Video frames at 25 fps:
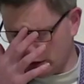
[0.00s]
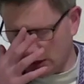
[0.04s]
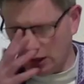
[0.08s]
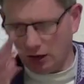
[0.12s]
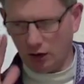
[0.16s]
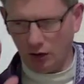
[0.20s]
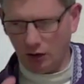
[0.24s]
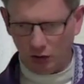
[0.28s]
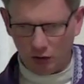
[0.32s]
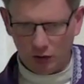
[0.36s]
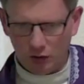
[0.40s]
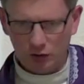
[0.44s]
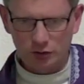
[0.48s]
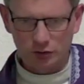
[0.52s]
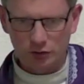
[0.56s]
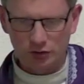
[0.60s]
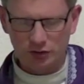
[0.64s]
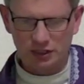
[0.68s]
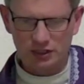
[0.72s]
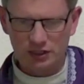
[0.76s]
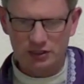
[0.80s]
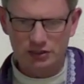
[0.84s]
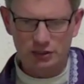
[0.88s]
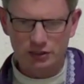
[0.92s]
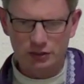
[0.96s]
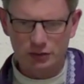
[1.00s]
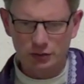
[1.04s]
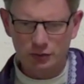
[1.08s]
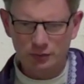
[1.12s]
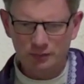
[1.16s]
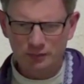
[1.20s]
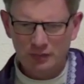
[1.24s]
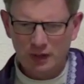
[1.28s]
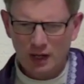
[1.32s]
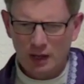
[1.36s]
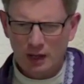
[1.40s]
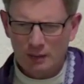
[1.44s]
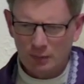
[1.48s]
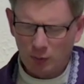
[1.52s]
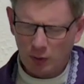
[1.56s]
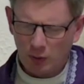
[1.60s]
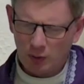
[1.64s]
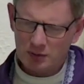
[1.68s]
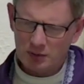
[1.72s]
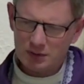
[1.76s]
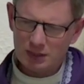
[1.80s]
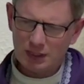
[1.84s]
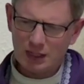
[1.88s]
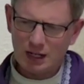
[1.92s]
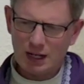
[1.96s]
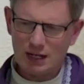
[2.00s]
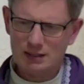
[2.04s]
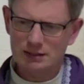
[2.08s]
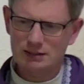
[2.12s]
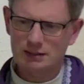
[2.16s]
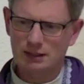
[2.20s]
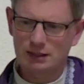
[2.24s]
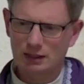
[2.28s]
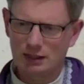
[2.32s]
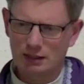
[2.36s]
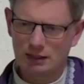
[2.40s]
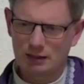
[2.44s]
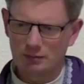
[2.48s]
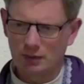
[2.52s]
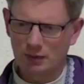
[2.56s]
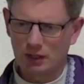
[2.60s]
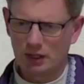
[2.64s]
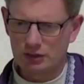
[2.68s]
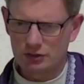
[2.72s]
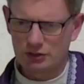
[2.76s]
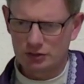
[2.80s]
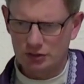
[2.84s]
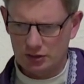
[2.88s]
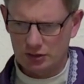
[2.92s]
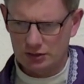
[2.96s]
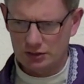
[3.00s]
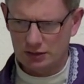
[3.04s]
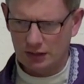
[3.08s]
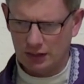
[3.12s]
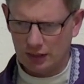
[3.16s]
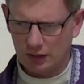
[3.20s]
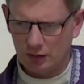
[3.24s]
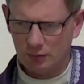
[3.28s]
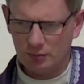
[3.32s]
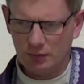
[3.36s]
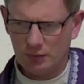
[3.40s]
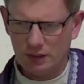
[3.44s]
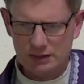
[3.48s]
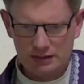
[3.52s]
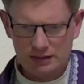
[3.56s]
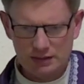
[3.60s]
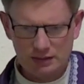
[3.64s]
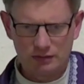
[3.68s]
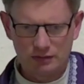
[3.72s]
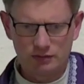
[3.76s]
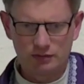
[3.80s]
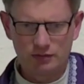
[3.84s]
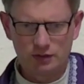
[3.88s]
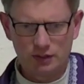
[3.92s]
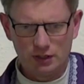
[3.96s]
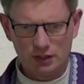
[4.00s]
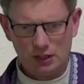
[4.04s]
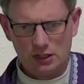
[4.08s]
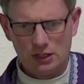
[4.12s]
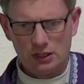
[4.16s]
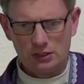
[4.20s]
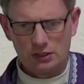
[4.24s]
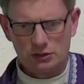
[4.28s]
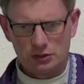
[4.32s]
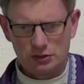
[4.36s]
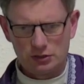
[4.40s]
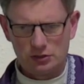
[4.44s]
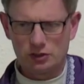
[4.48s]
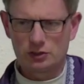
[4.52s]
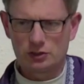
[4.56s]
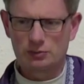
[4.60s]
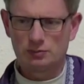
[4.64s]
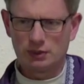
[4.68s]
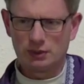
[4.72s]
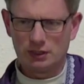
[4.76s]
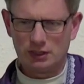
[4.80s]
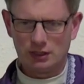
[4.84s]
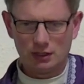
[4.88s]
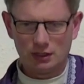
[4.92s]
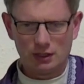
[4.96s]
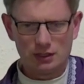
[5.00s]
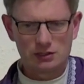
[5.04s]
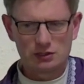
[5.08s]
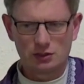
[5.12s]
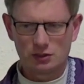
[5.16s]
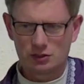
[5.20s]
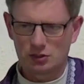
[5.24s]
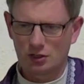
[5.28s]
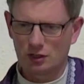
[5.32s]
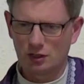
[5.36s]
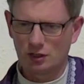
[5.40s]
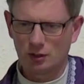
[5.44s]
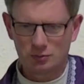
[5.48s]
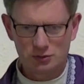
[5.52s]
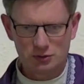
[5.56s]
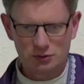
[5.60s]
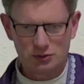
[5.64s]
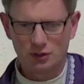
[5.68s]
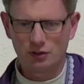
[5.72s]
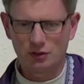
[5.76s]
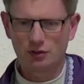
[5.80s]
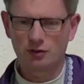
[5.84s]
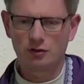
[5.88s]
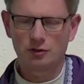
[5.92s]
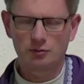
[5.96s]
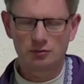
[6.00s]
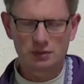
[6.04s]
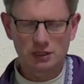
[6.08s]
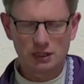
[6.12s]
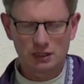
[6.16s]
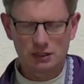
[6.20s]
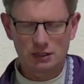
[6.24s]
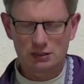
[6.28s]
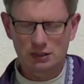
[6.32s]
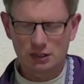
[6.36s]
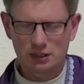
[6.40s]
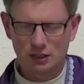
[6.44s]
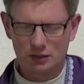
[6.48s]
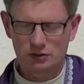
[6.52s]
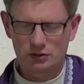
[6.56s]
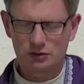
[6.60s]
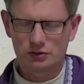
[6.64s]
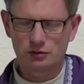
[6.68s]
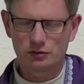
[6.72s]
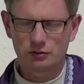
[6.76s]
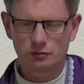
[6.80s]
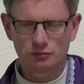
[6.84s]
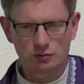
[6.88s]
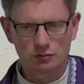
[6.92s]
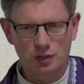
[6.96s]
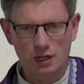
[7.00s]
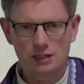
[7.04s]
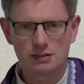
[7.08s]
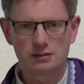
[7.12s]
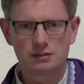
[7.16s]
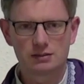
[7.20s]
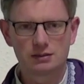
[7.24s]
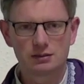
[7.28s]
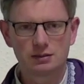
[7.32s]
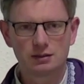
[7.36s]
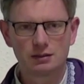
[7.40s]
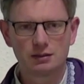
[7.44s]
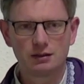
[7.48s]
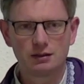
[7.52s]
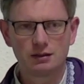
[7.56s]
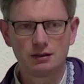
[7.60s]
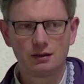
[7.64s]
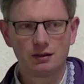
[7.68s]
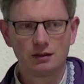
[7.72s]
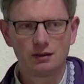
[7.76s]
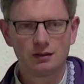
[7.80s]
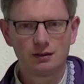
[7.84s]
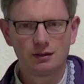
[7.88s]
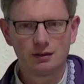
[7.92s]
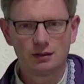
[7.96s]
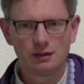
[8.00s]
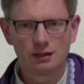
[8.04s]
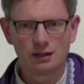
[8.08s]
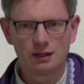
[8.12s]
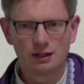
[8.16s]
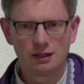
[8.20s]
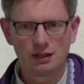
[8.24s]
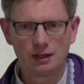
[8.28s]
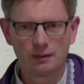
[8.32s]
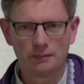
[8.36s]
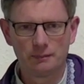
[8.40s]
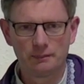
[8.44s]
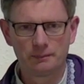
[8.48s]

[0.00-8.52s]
All good things to do. But when was the last time I just allowed myself to just be such absorbed into God, just to rest in Him.